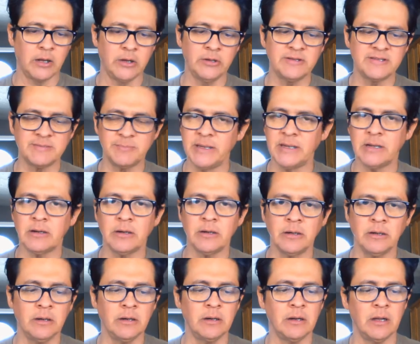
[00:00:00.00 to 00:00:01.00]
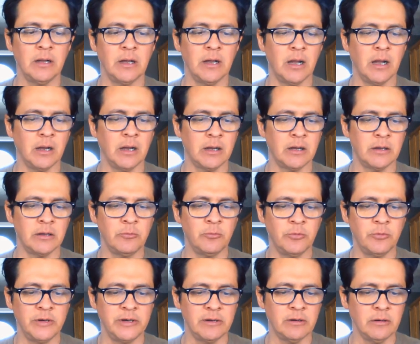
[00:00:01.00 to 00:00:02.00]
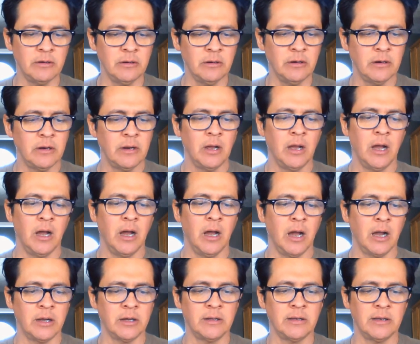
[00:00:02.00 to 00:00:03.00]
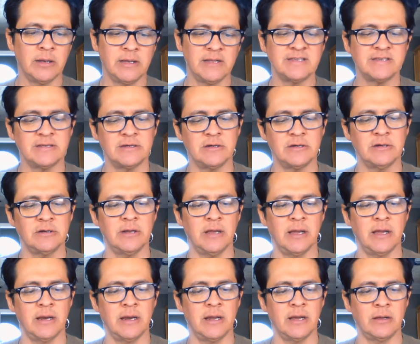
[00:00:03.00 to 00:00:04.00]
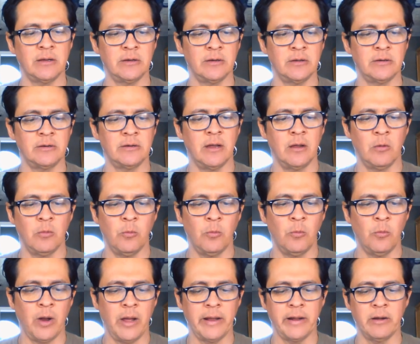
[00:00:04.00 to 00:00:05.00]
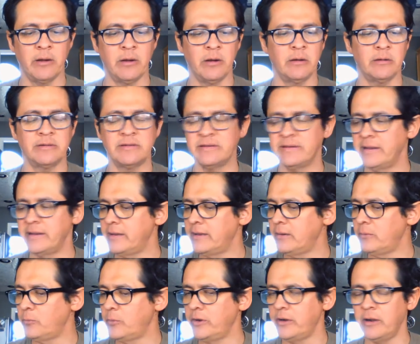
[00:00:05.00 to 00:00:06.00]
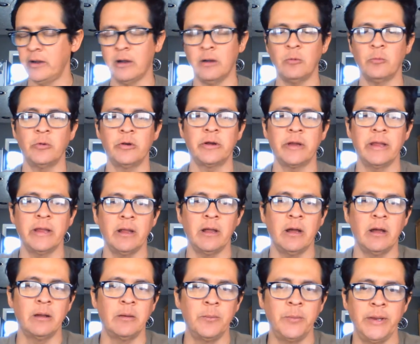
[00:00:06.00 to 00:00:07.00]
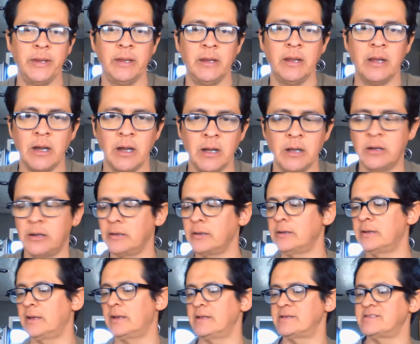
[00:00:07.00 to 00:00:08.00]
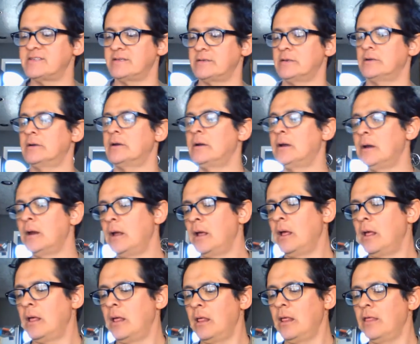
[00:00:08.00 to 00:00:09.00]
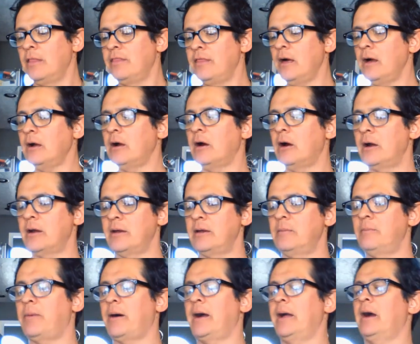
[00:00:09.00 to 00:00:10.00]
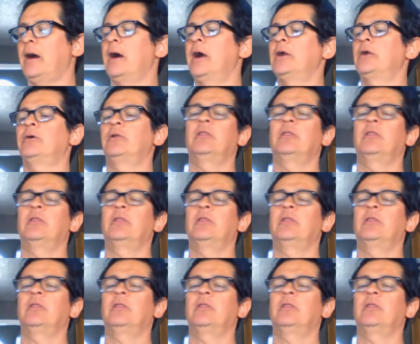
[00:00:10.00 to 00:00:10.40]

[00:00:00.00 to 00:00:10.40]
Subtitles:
speaker, a good reader, a good listener, and a good writer. Today we are working on being a good listener. The Garden by Arno